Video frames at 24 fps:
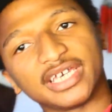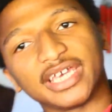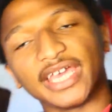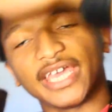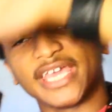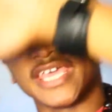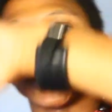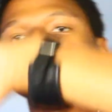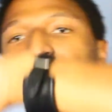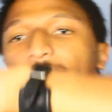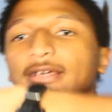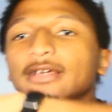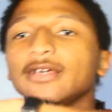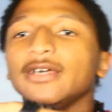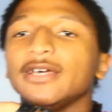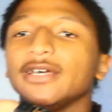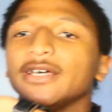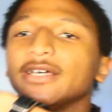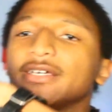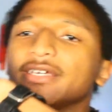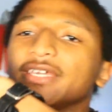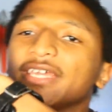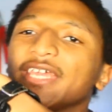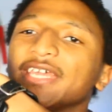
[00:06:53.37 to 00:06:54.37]
And
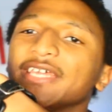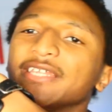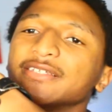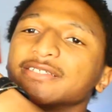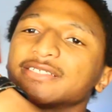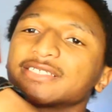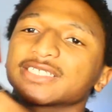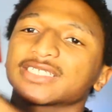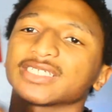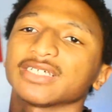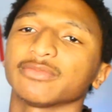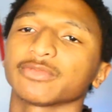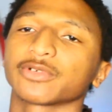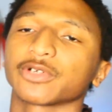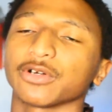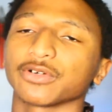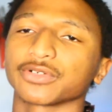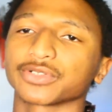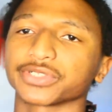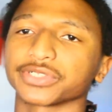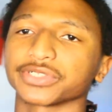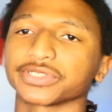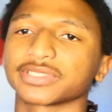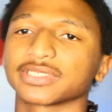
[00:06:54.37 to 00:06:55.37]
in some
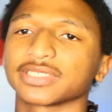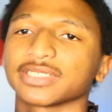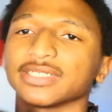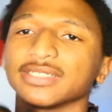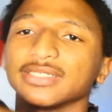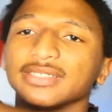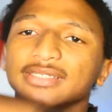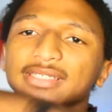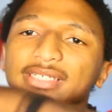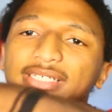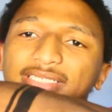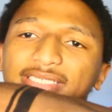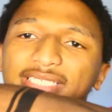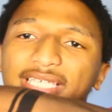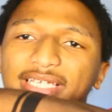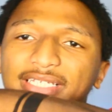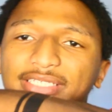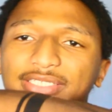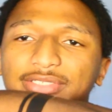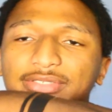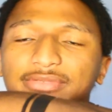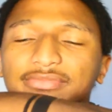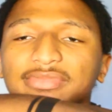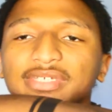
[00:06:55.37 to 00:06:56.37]
cultures, this
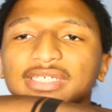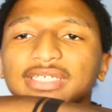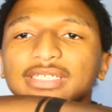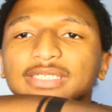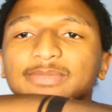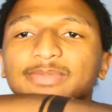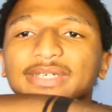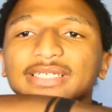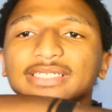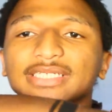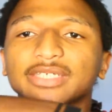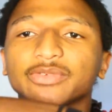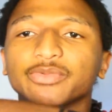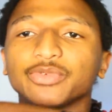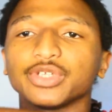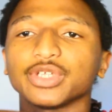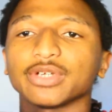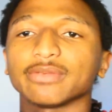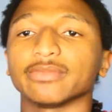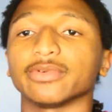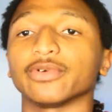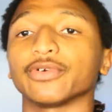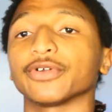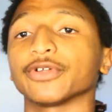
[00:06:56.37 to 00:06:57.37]
tattoo means basically when
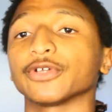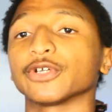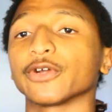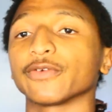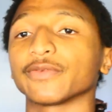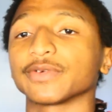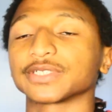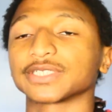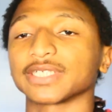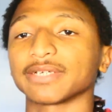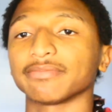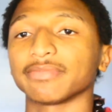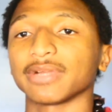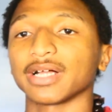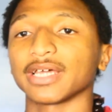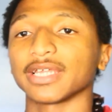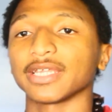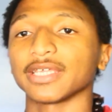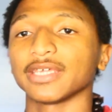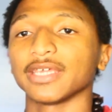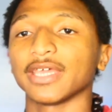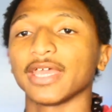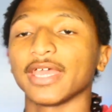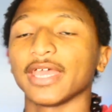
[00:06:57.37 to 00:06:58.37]
you're mourning over
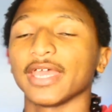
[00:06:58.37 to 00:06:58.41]
somebody.